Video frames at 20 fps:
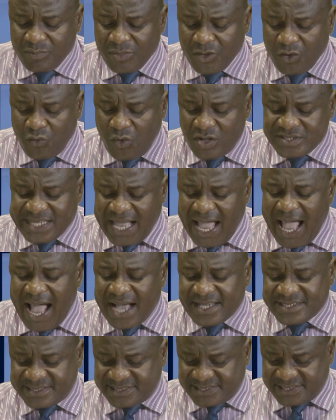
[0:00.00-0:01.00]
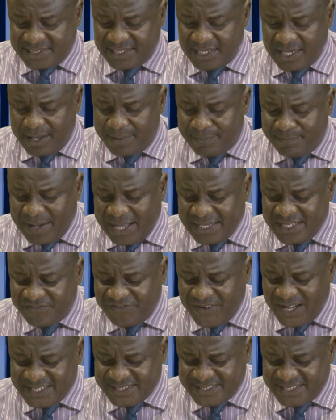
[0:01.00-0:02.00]
was asked by the
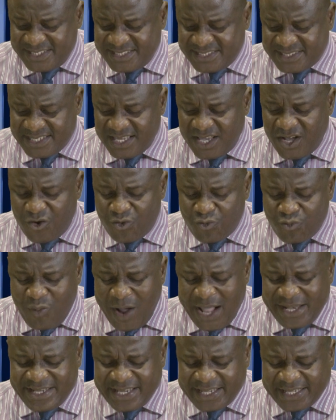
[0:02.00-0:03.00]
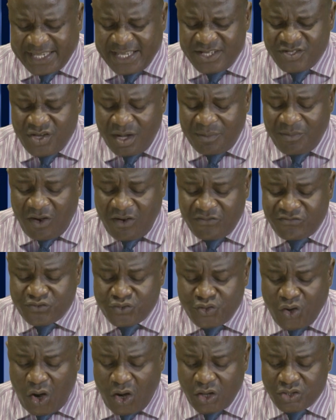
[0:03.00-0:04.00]
Pharisees when the kingdom of
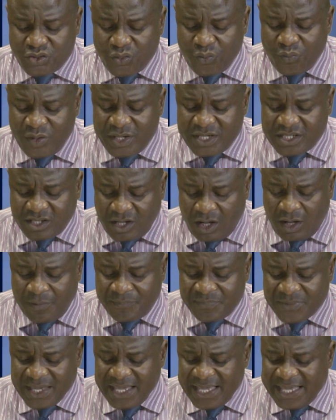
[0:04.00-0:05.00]
God will come,